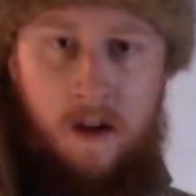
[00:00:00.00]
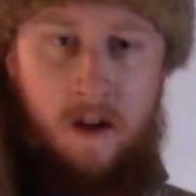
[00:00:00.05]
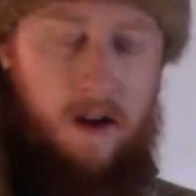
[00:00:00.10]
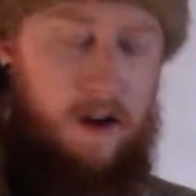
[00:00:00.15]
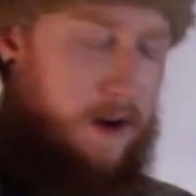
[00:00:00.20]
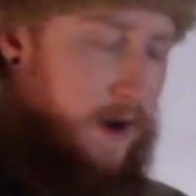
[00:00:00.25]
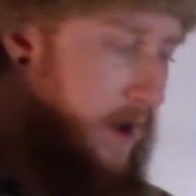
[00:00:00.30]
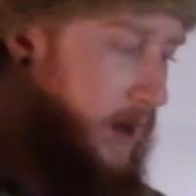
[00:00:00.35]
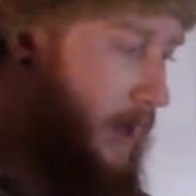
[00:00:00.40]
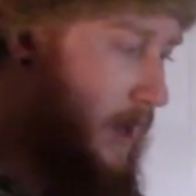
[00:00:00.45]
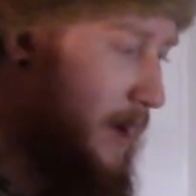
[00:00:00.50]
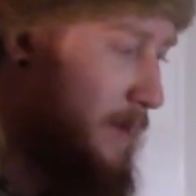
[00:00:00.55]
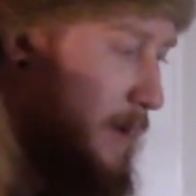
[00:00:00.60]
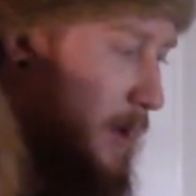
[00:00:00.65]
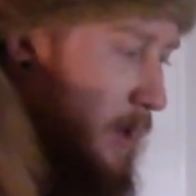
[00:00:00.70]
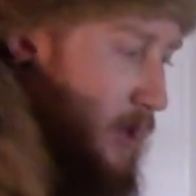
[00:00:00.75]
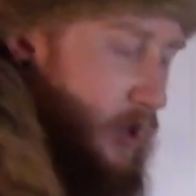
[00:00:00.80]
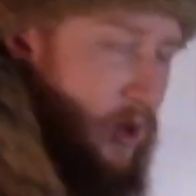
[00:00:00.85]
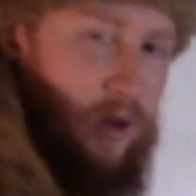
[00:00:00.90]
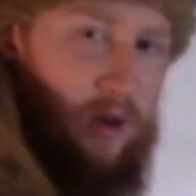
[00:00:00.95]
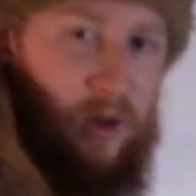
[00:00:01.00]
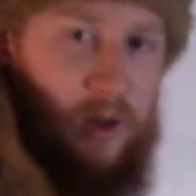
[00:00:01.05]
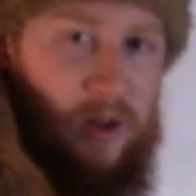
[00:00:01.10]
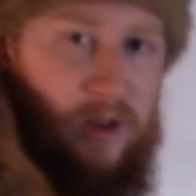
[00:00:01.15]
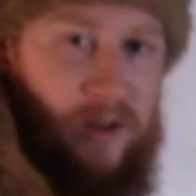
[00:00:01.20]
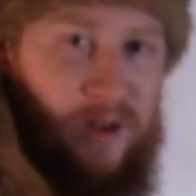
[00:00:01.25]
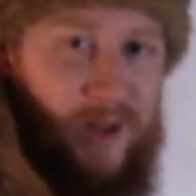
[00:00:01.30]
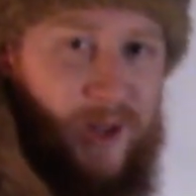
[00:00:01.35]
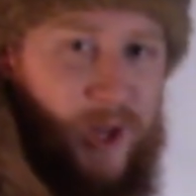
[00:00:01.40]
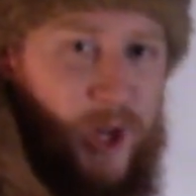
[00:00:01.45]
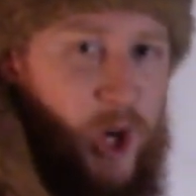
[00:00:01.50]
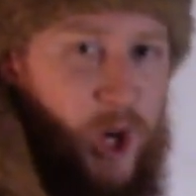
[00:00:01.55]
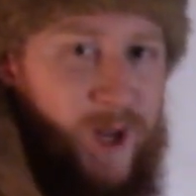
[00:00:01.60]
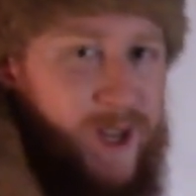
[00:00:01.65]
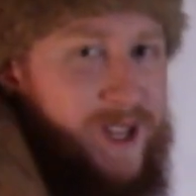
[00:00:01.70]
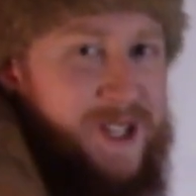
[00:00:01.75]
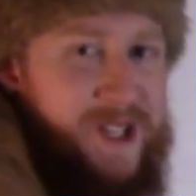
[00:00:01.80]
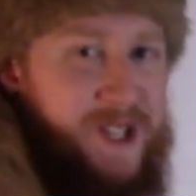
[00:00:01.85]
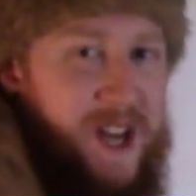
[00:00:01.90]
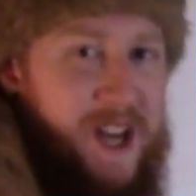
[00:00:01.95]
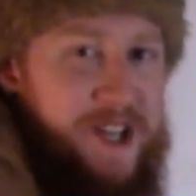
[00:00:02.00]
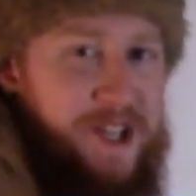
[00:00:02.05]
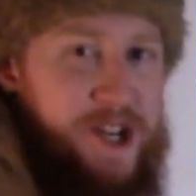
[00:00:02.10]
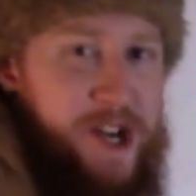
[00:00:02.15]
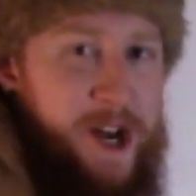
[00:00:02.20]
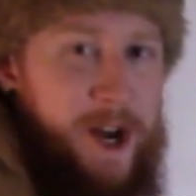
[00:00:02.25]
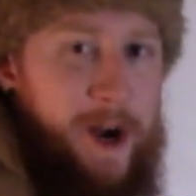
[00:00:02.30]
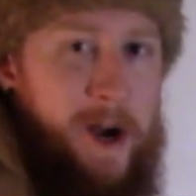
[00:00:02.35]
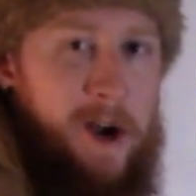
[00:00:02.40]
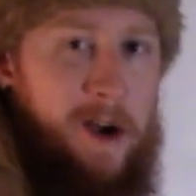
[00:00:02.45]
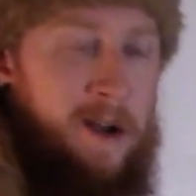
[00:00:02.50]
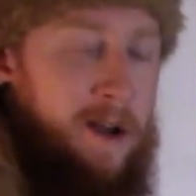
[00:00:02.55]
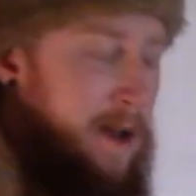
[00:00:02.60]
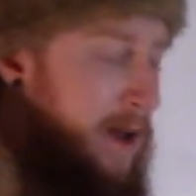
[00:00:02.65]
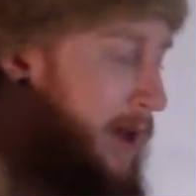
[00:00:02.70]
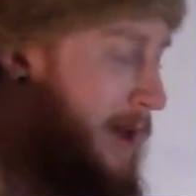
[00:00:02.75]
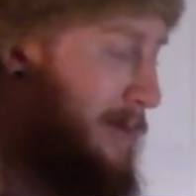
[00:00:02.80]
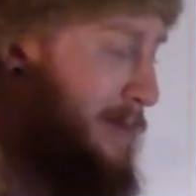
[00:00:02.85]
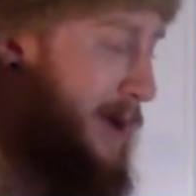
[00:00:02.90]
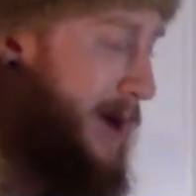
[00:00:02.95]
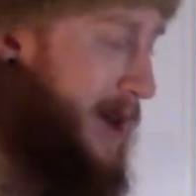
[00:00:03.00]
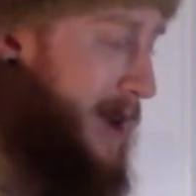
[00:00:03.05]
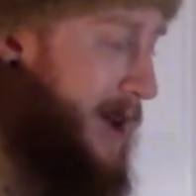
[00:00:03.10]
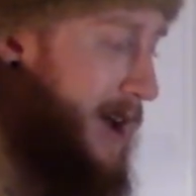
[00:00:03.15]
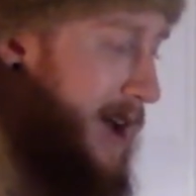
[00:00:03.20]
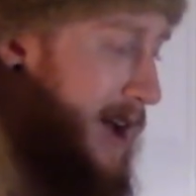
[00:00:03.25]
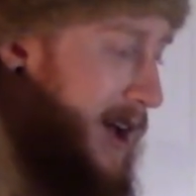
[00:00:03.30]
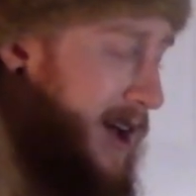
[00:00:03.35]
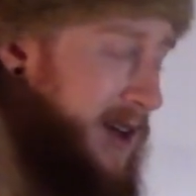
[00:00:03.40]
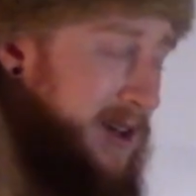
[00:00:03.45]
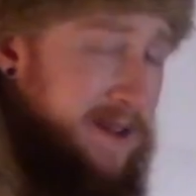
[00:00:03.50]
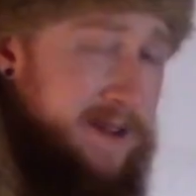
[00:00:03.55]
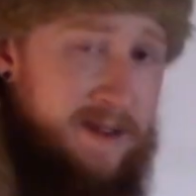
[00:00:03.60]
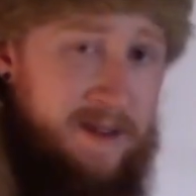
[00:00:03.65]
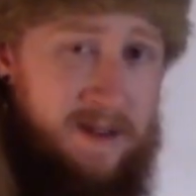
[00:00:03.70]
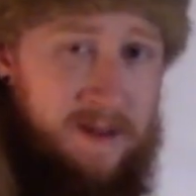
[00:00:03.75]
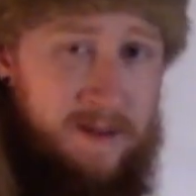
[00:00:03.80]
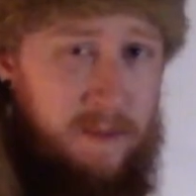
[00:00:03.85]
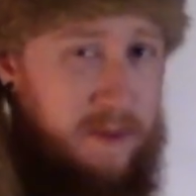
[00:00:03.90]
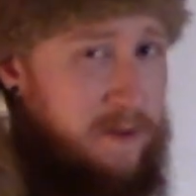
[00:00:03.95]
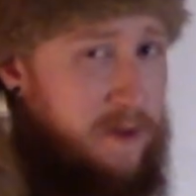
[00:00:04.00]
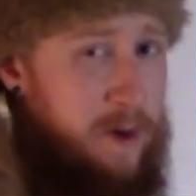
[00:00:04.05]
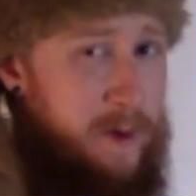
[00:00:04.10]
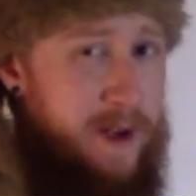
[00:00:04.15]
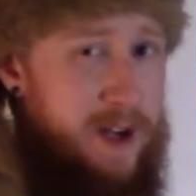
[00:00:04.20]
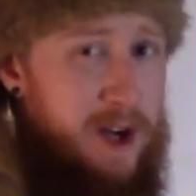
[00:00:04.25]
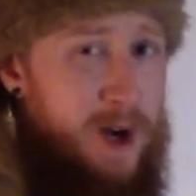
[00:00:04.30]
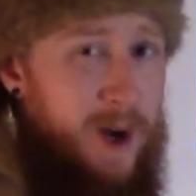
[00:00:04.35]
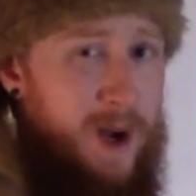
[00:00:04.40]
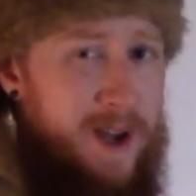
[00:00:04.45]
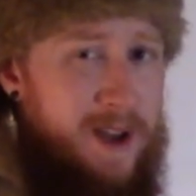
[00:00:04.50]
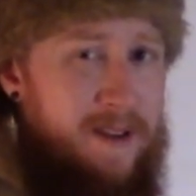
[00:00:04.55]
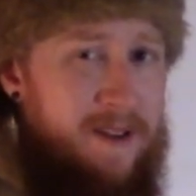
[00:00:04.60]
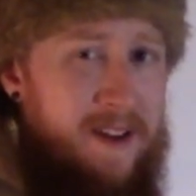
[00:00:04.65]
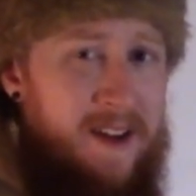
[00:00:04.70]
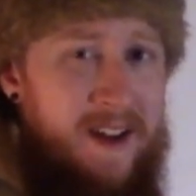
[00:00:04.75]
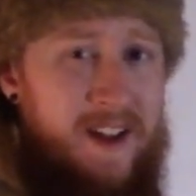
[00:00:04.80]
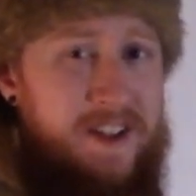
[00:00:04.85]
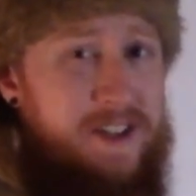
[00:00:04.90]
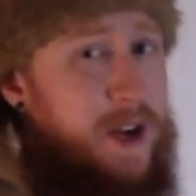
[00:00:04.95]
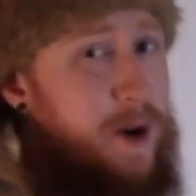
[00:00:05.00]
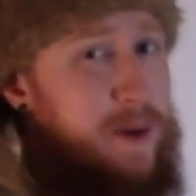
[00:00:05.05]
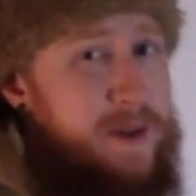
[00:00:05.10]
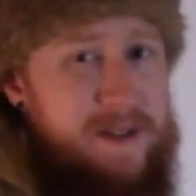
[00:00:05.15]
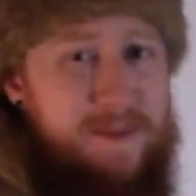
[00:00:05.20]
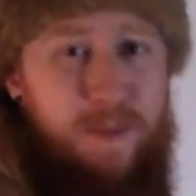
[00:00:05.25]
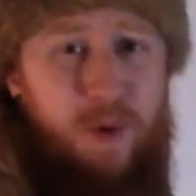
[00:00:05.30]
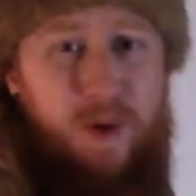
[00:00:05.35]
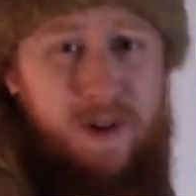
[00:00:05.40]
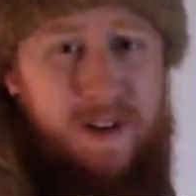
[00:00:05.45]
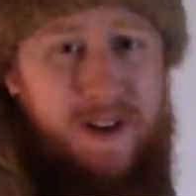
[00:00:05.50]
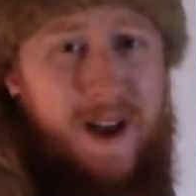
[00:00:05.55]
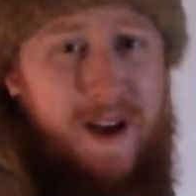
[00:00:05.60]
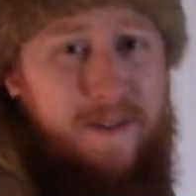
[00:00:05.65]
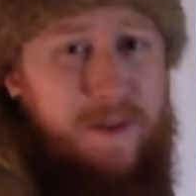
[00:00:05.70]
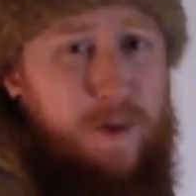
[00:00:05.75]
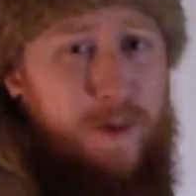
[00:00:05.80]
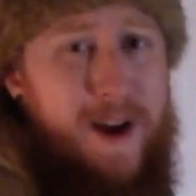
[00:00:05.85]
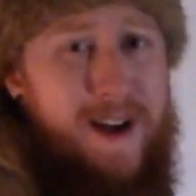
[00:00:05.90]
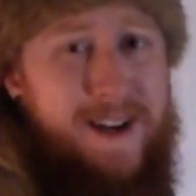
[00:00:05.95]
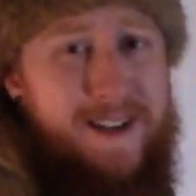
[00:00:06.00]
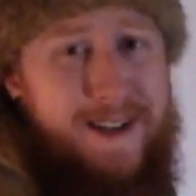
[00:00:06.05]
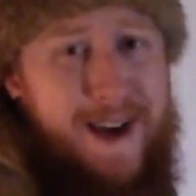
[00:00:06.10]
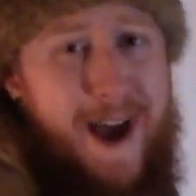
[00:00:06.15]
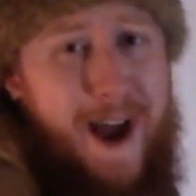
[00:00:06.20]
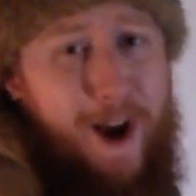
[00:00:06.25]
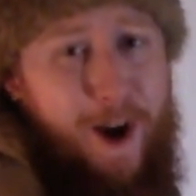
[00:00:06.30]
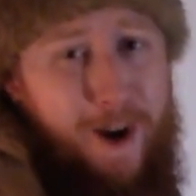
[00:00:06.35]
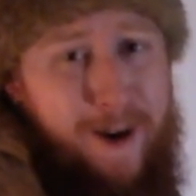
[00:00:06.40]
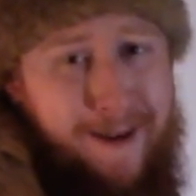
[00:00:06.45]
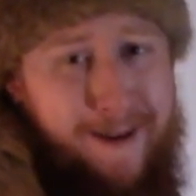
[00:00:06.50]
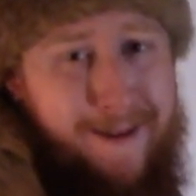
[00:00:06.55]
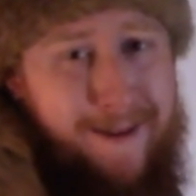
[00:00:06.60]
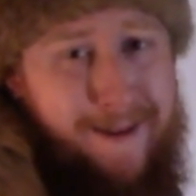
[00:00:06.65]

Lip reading: right, I got my little cooking station here, but before we cook, it's always important to have the right attire.